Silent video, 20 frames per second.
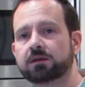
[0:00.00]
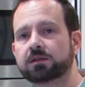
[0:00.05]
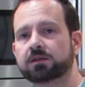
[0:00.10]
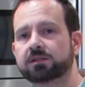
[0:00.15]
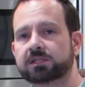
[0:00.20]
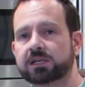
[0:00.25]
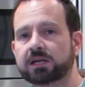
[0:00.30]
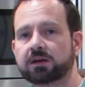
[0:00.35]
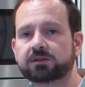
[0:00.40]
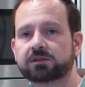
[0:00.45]

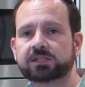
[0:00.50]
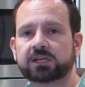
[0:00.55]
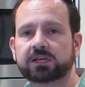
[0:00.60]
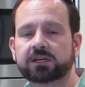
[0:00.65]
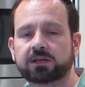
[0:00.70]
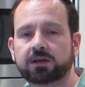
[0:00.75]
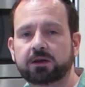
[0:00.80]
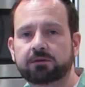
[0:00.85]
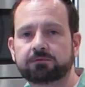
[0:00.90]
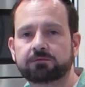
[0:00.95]
So now I'll take
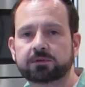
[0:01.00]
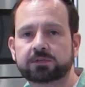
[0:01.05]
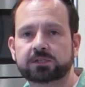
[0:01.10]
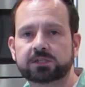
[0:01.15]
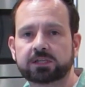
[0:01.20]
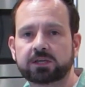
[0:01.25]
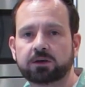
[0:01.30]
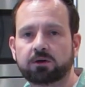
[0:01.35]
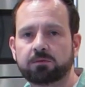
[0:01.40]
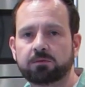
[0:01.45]
you over to
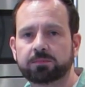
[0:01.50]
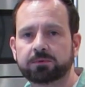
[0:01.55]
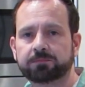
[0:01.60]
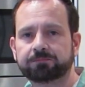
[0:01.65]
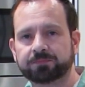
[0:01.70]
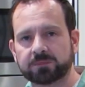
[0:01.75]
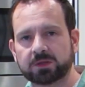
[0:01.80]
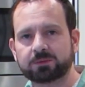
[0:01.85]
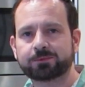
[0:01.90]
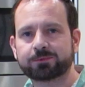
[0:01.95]
the hob
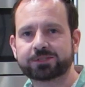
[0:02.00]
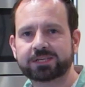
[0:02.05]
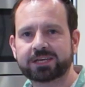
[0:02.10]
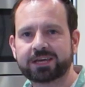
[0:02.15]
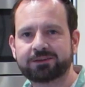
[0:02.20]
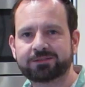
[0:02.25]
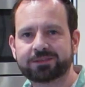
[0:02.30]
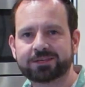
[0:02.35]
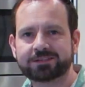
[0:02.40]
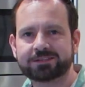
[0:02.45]
and we'll see
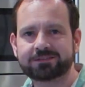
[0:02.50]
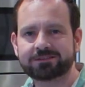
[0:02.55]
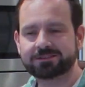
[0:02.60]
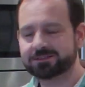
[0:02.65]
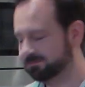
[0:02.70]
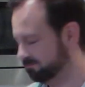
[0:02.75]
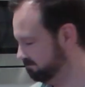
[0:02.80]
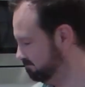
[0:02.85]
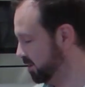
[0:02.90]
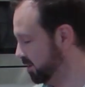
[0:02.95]
how
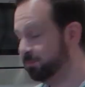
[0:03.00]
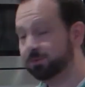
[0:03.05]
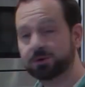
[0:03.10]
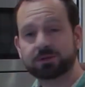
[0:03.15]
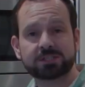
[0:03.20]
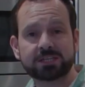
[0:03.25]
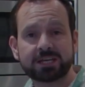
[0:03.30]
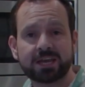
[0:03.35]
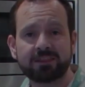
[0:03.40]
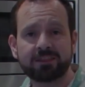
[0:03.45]
things are
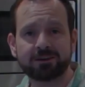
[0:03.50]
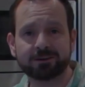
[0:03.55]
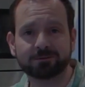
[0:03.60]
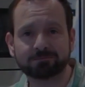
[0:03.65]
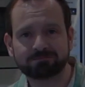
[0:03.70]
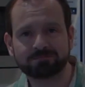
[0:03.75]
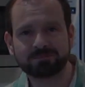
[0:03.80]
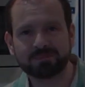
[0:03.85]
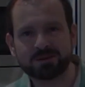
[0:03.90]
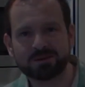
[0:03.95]
put together.
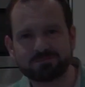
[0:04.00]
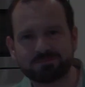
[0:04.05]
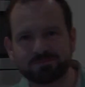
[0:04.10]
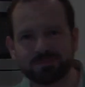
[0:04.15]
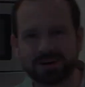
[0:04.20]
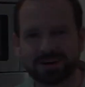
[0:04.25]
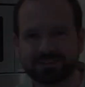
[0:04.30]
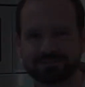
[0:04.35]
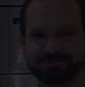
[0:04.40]
Brilliant.